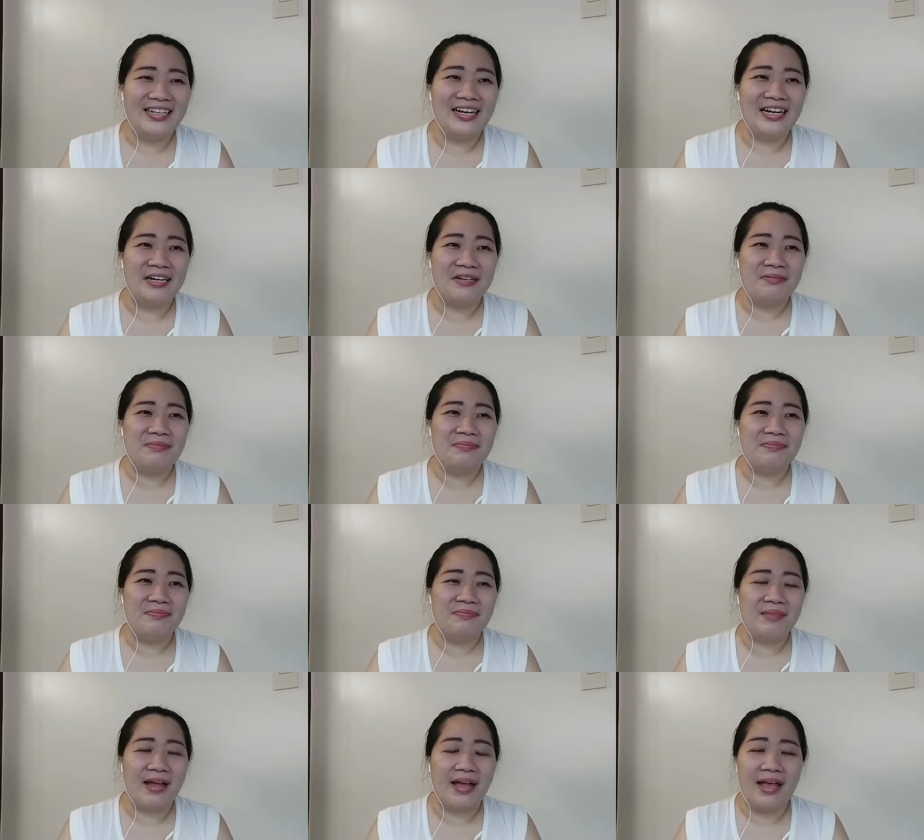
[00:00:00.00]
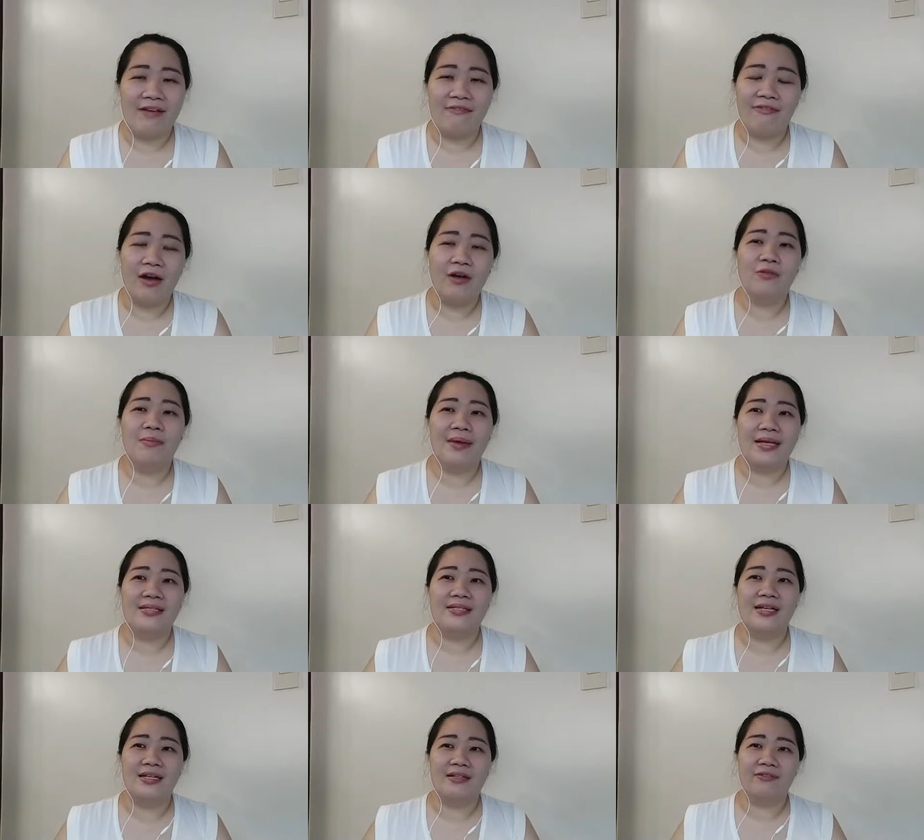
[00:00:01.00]
Um, I, I found
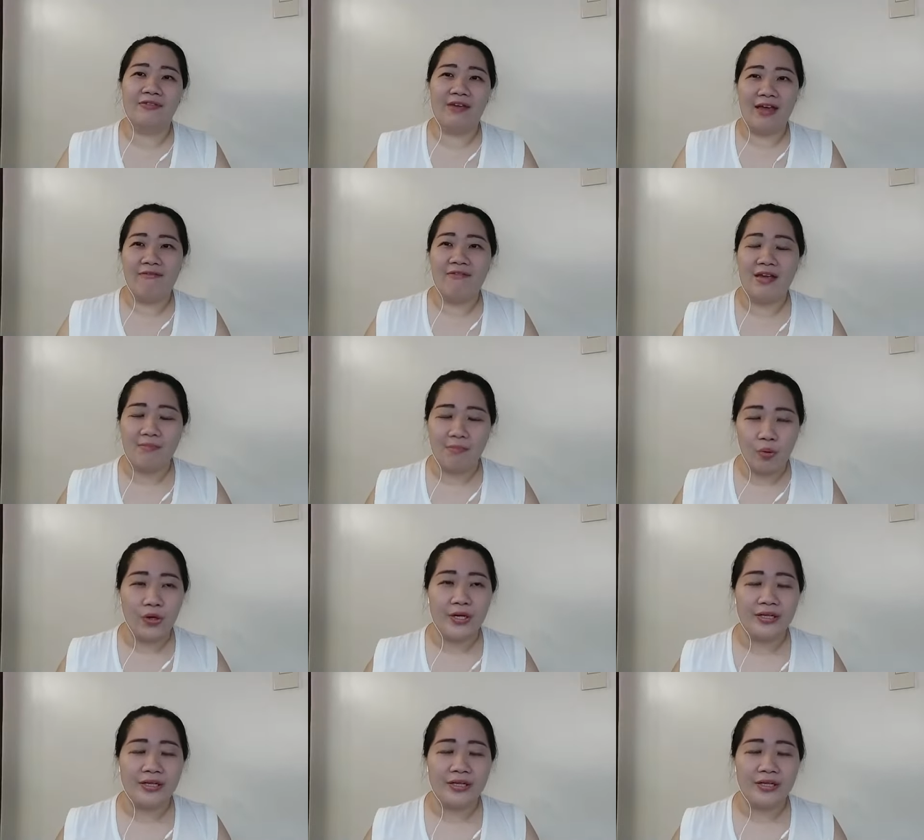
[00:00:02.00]
myself having more